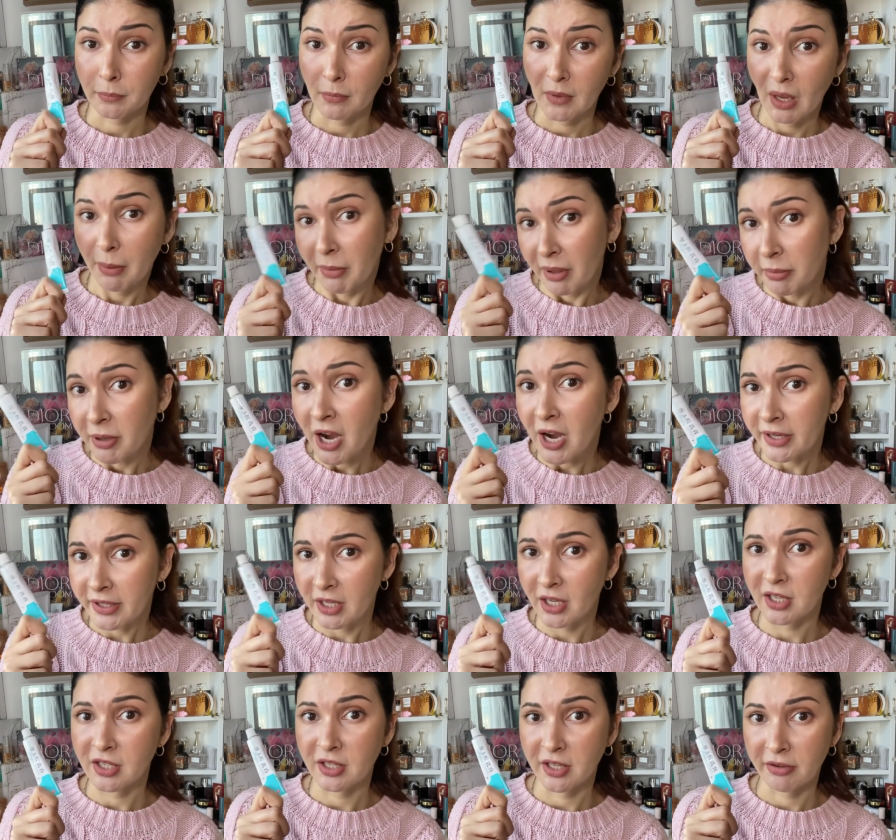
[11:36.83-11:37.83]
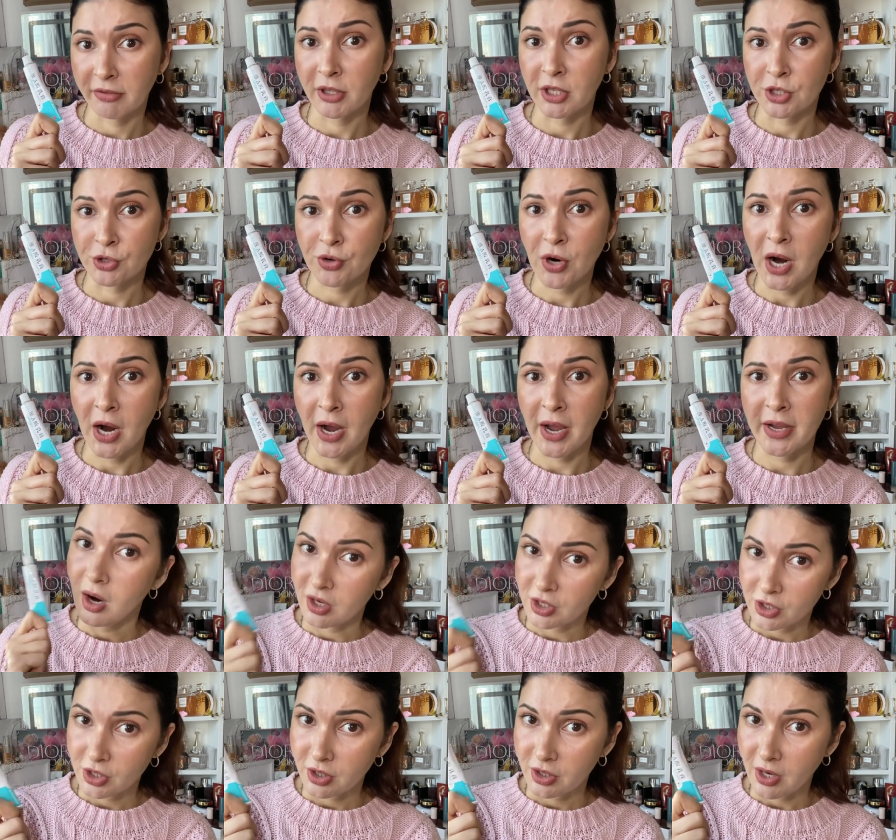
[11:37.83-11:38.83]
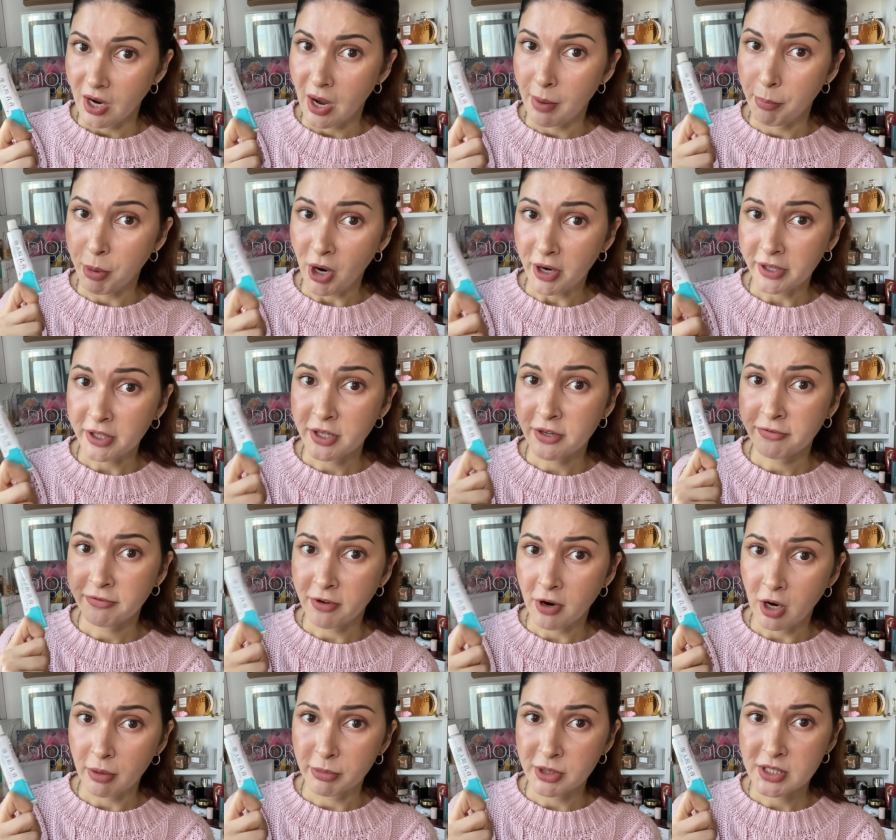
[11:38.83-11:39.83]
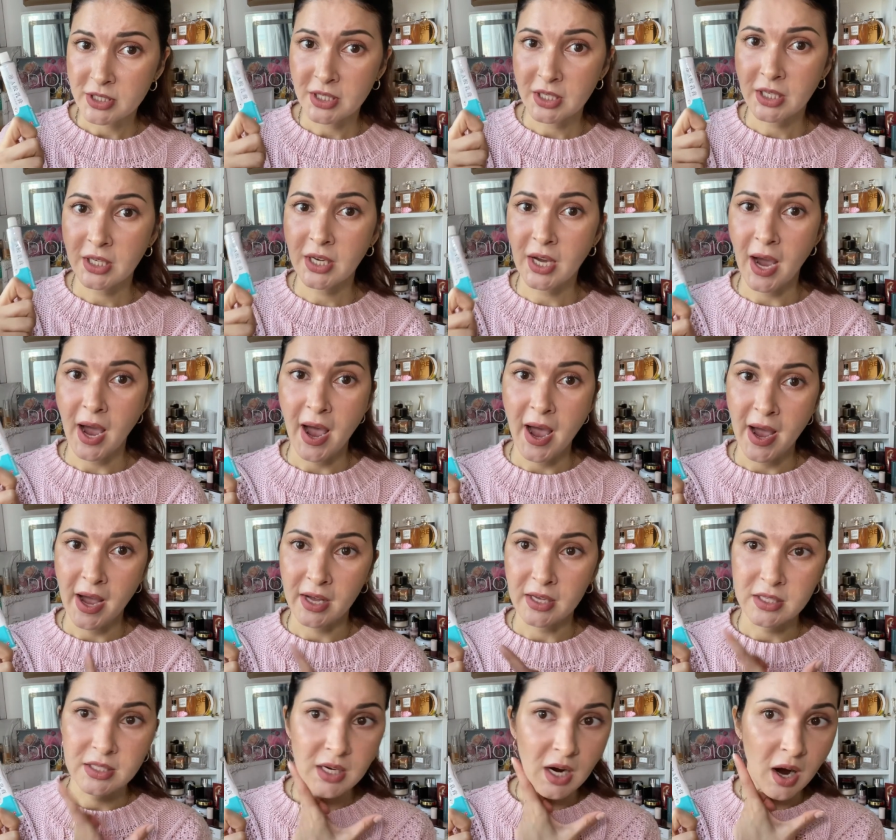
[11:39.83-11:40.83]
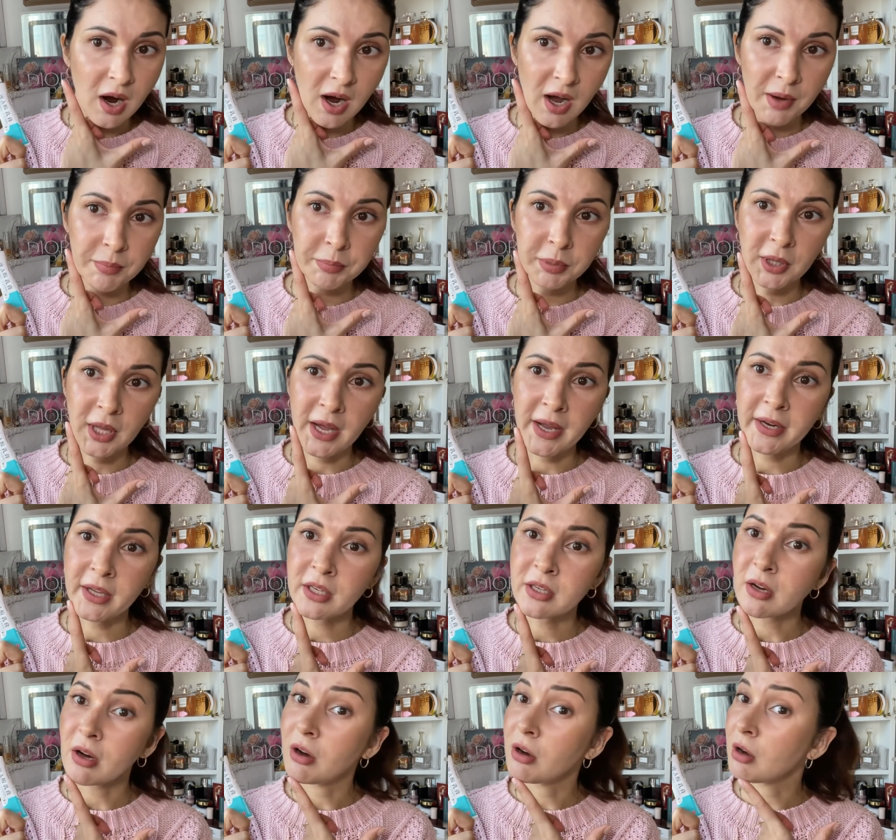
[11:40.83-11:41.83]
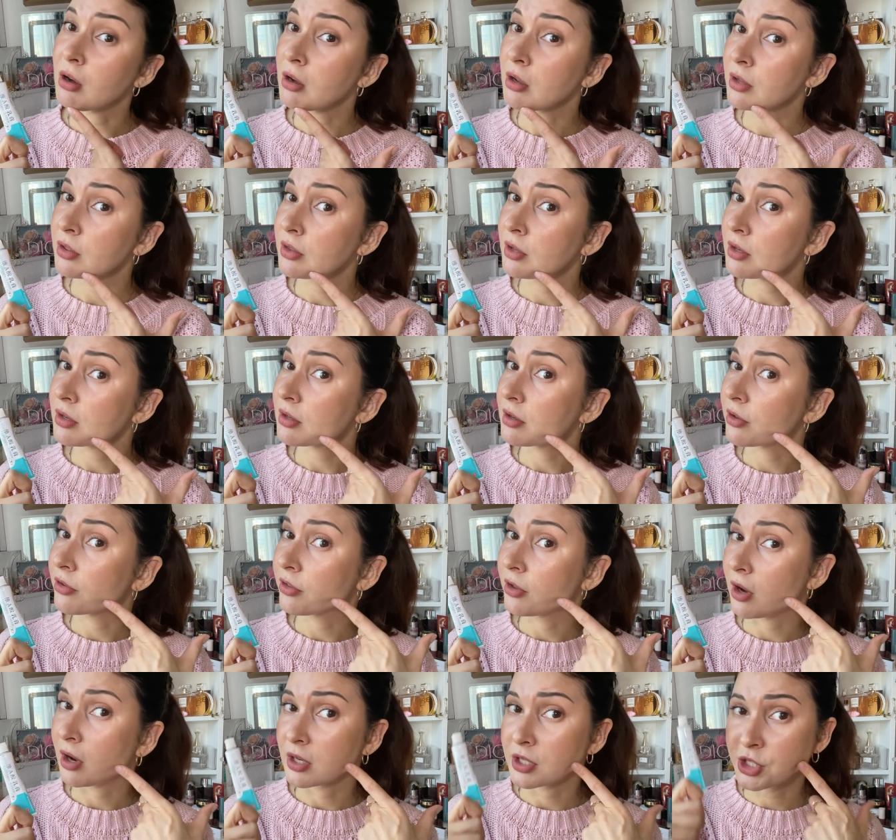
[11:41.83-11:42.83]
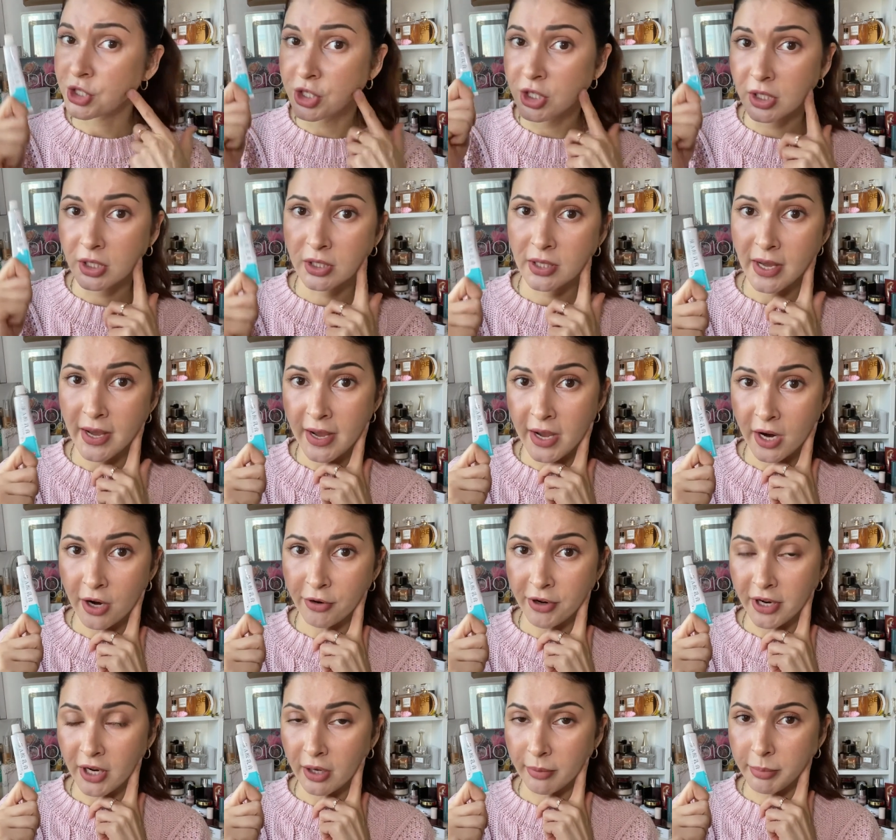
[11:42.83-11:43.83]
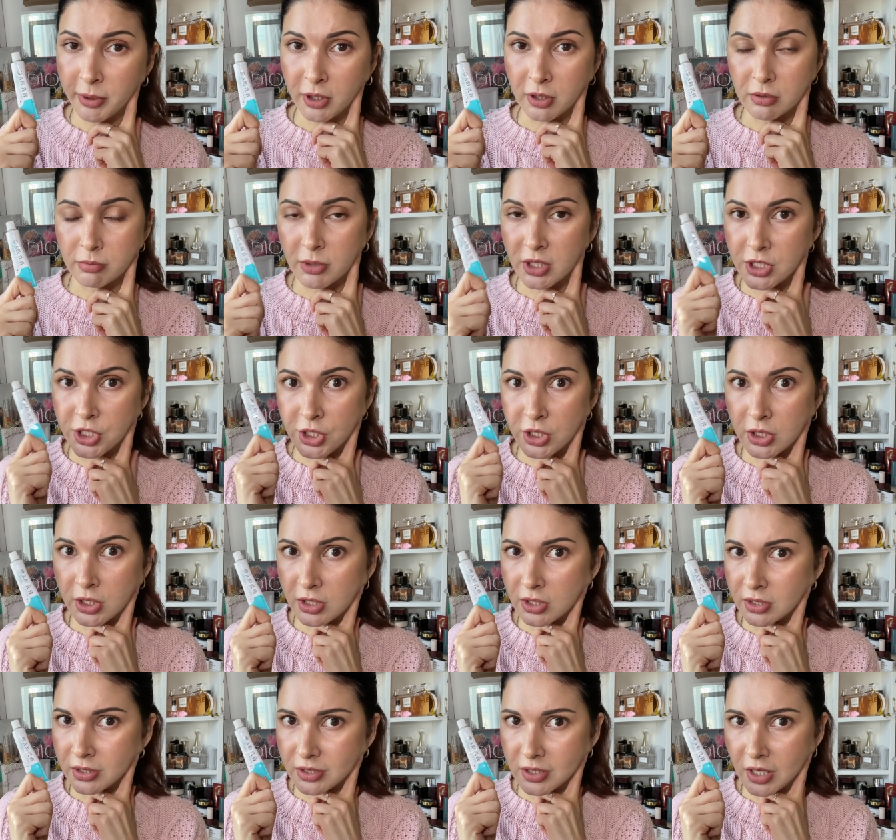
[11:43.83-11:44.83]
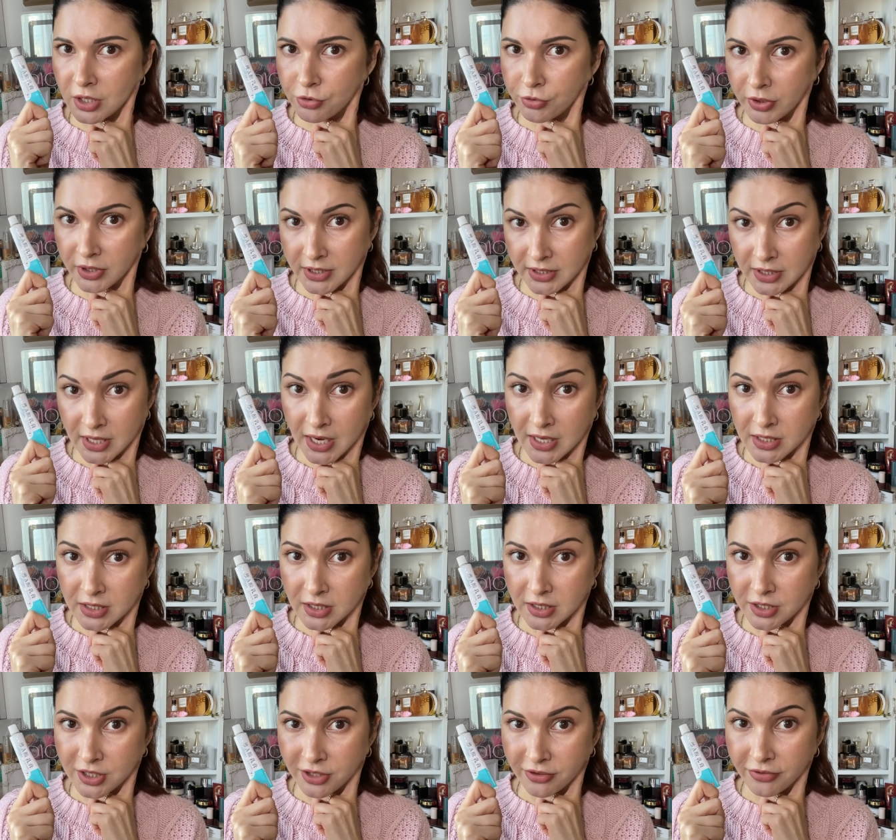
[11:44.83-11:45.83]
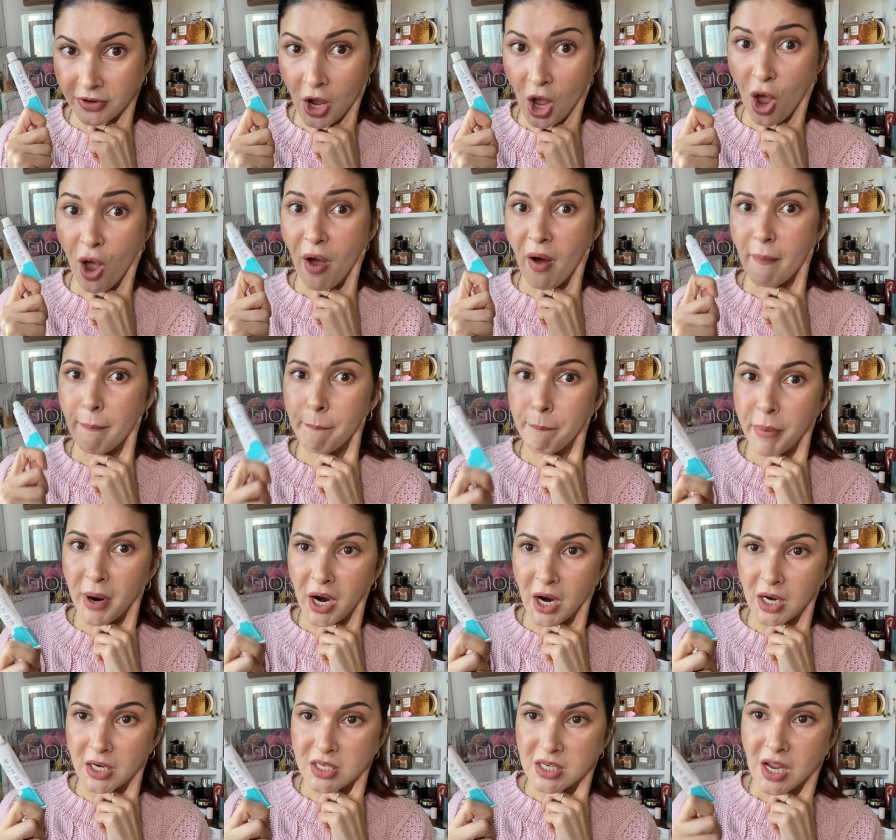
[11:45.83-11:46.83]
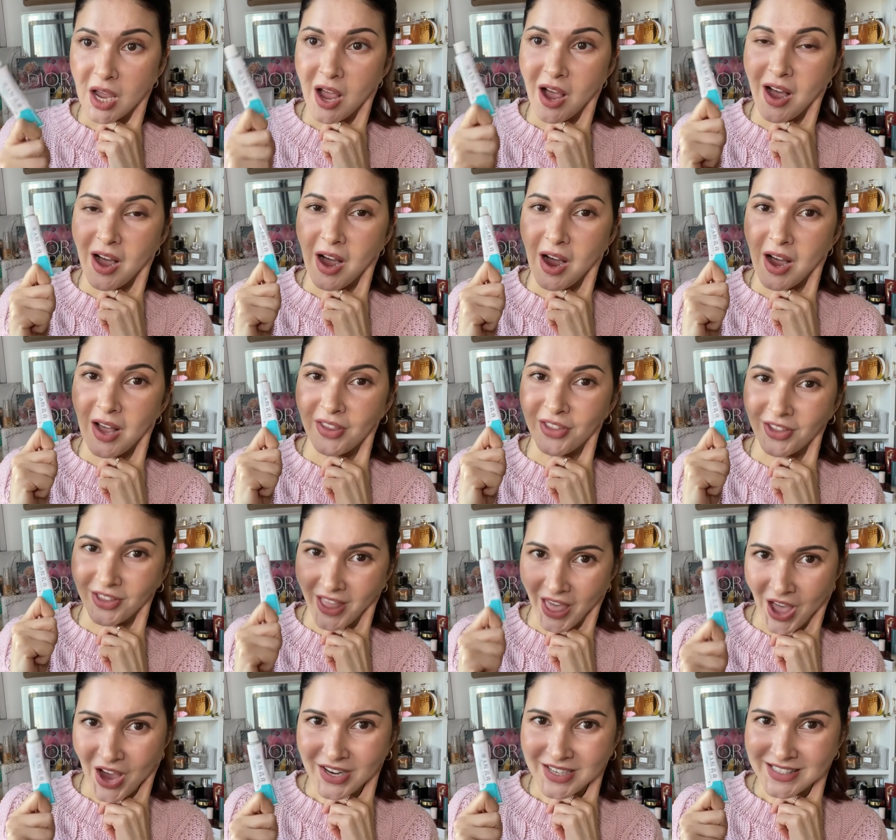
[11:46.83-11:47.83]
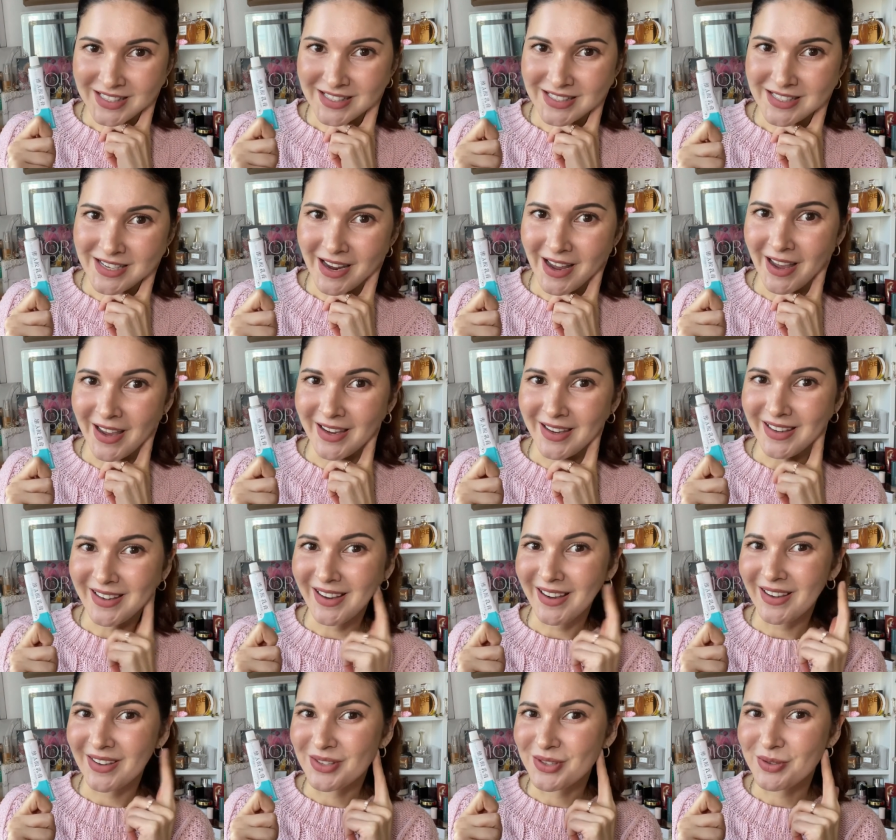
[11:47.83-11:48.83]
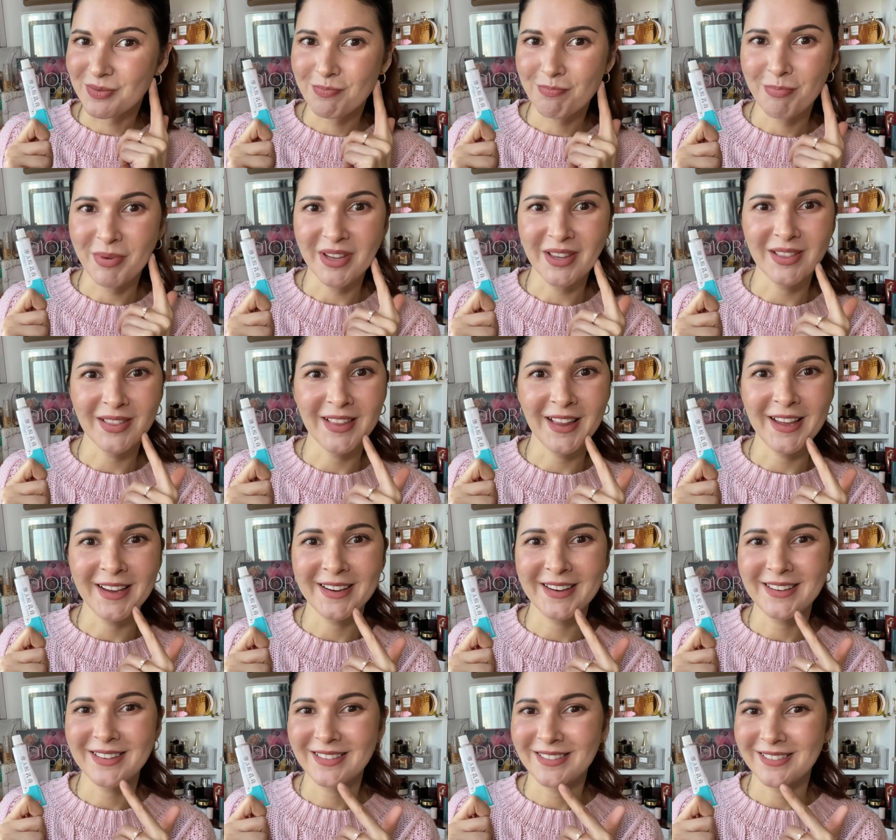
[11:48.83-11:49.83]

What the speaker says: maybe I can give it a try. I bought it in pharmacy and I applied it on the chin area because my chin is not really sensitive. But the next day, it's been like